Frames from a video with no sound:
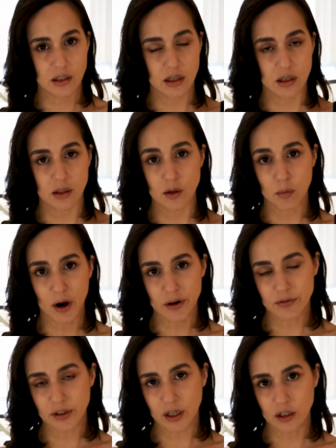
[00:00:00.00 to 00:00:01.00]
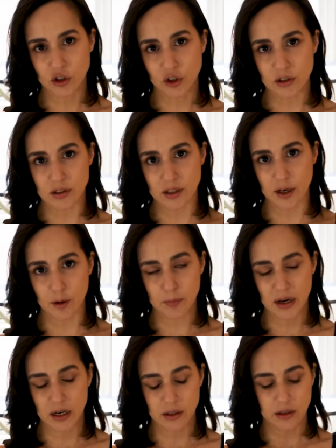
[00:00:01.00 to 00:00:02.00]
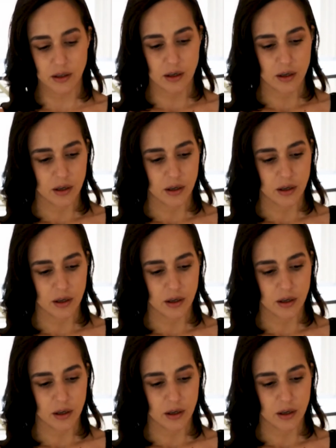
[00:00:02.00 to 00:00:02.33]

in the modifications that I make.